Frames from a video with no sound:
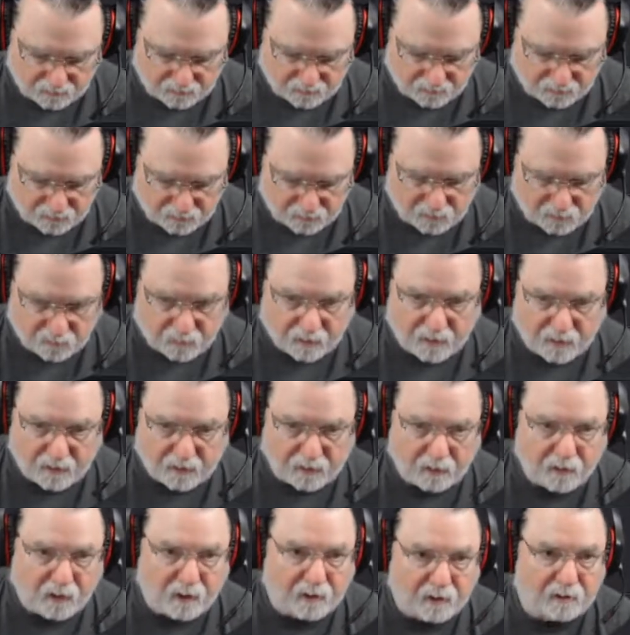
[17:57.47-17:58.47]
just by
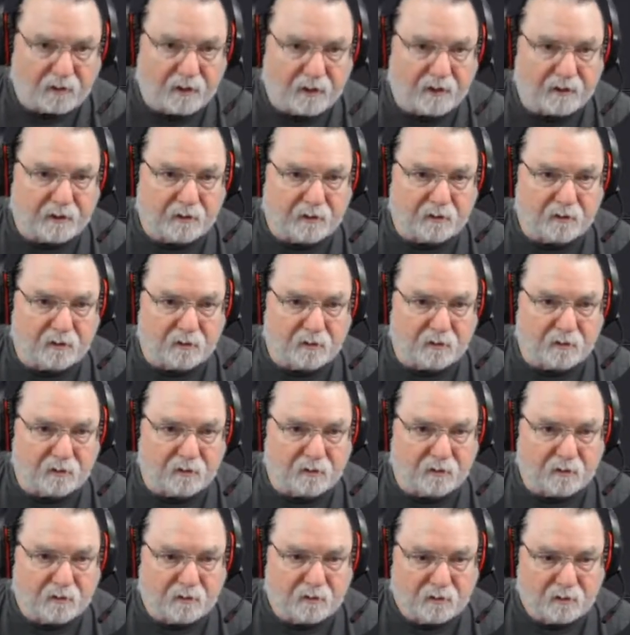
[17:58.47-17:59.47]
highlighting it.
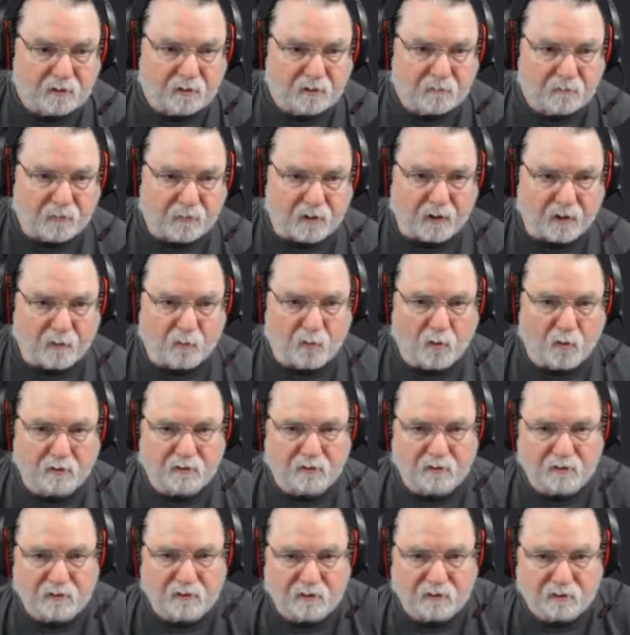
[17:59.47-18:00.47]
But I want
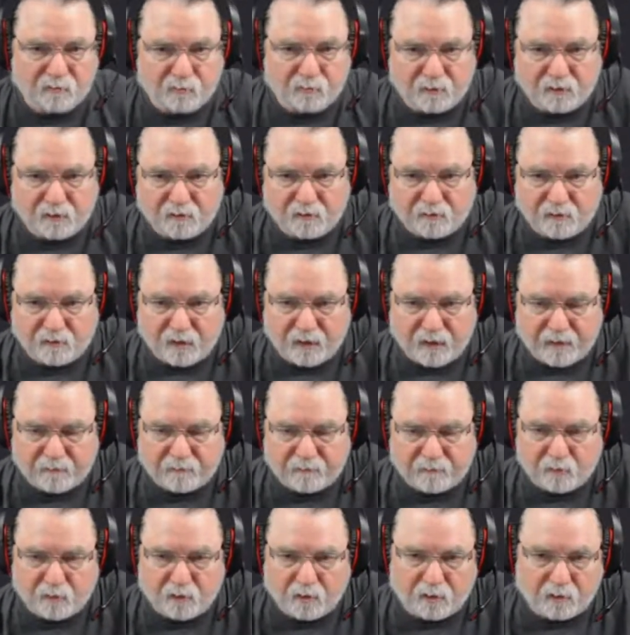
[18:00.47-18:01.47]
this because I have it
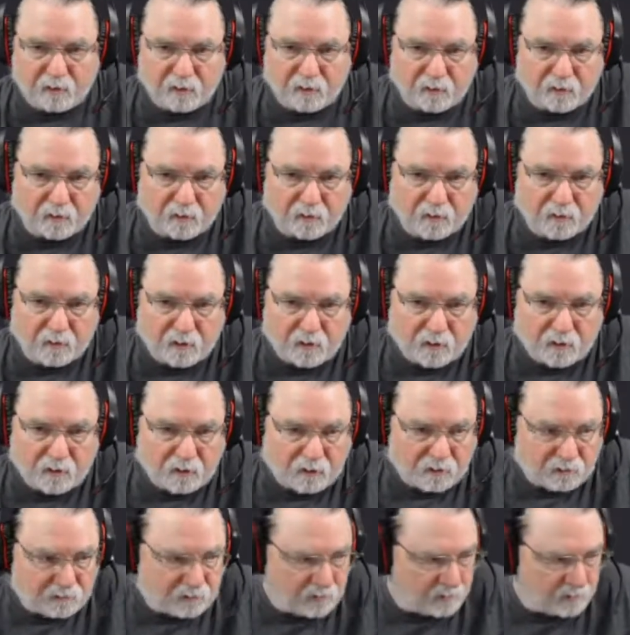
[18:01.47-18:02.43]
right here. So